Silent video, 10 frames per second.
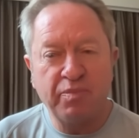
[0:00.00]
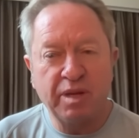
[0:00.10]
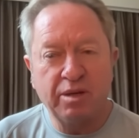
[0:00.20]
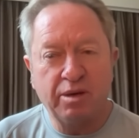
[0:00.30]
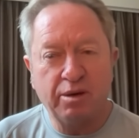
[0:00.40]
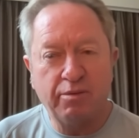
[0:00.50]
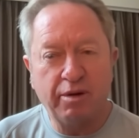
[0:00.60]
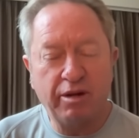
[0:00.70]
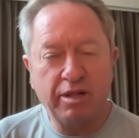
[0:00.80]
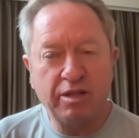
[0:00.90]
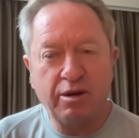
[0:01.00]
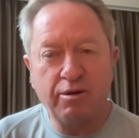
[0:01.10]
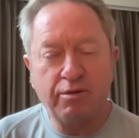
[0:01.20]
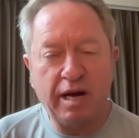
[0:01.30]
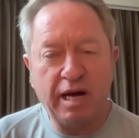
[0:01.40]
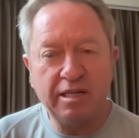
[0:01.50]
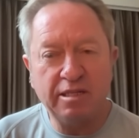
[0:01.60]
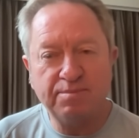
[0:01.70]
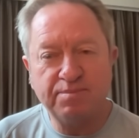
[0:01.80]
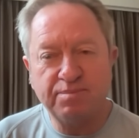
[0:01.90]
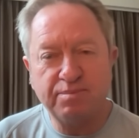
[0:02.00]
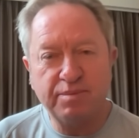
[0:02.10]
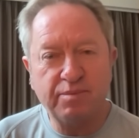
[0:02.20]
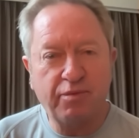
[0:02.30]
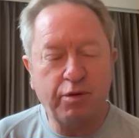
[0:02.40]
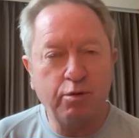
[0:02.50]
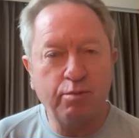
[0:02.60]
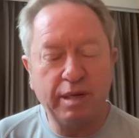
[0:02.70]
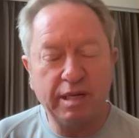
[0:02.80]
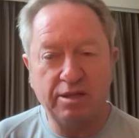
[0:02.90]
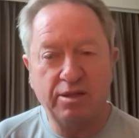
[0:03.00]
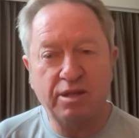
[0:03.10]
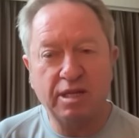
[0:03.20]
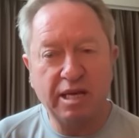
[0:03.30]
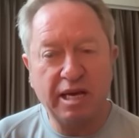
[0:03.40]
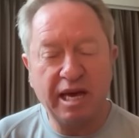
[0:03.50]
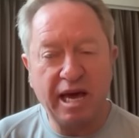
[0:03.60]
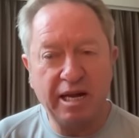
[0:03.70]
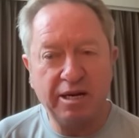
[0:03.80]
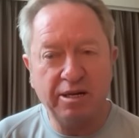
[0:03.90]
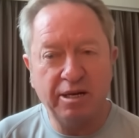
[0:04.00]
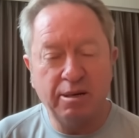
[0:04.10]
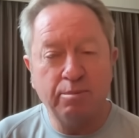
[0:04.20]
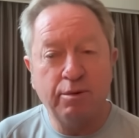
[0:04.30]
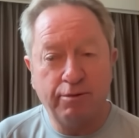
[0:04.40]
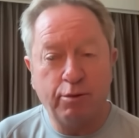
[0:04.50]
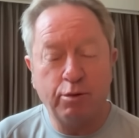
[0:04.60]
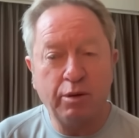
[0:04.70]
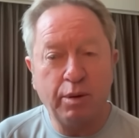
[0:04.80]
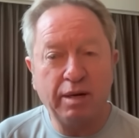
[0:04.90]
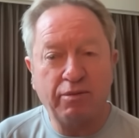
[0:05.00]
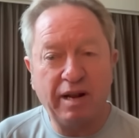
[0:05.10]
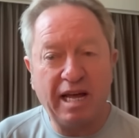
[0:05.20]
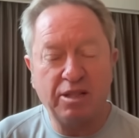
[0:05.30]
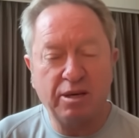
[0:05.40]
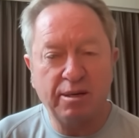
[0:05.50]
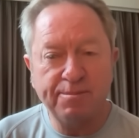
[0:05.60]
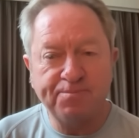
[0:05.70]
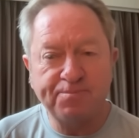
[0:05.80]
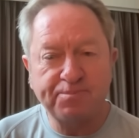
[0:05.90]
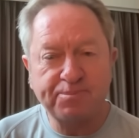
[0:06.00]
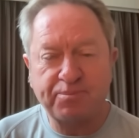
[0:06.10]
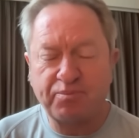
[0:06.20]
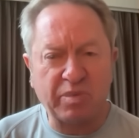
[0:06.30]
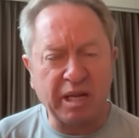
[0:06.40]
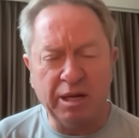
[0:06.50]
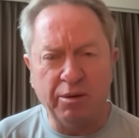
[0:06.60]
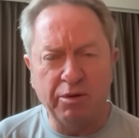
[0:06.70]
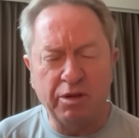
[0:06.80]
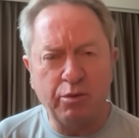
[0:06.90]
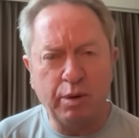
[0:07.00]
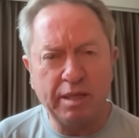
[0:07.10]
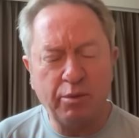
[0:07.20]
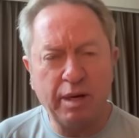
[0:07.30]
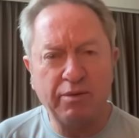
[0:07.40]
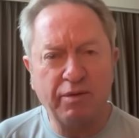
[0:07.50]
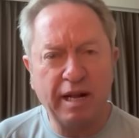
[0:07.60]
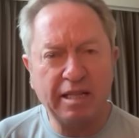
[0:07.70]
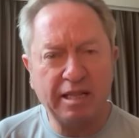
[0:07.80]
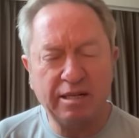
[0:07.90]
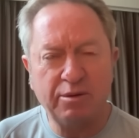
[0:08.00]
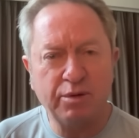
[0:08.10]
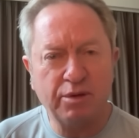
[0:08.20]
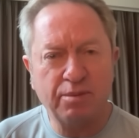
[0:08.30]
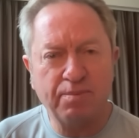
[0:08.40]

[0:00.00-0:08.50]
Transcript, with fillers: So a very terrifying few minutes that they had before they went flat. And obviously when they went flat, then it was